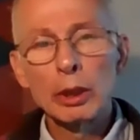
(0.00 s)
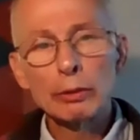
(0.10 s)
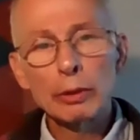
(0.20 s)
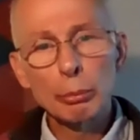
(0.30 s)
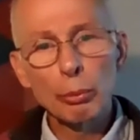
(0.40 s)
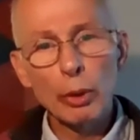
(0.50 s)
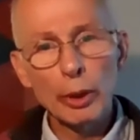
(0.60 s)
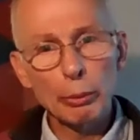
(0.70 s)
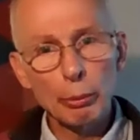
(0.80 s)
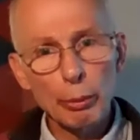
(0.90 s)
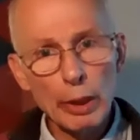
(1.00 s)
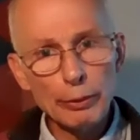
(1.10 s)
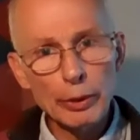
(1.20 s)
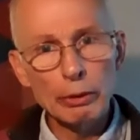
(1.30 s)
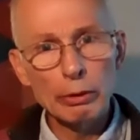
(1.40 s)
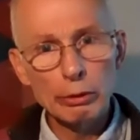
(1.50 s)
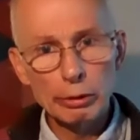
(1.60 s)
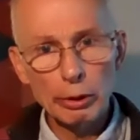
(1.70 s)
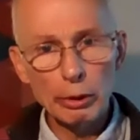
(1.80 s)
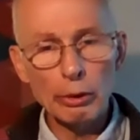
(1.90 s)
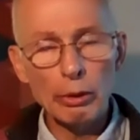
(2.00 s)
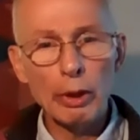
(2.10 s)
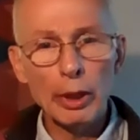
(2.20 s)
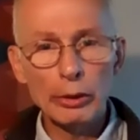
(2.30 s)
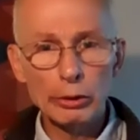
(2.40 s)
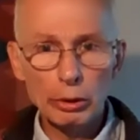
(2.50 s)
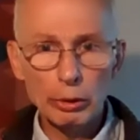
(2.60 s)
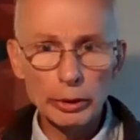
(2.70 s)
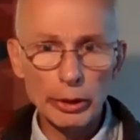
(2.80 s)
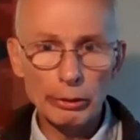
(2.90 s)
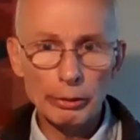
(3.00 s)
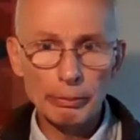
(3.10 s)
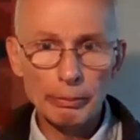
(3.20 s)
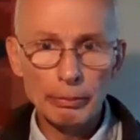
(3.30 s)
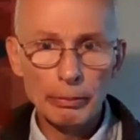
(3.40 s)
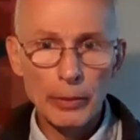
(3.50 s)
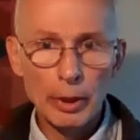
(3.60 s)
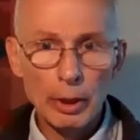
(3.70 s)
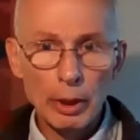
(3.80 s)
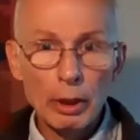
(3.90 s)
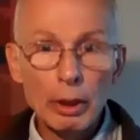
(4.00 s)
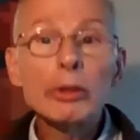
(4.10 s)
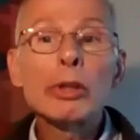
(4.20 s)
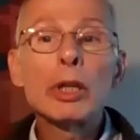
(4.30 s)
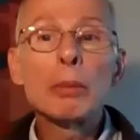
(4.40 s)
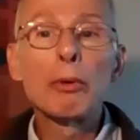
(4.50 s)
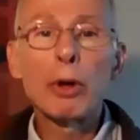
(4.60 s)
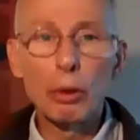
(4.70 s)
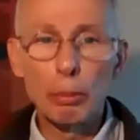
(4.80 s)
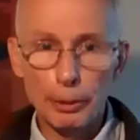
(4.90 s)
from what Reverend Soto has told us. It is a hymn of hope.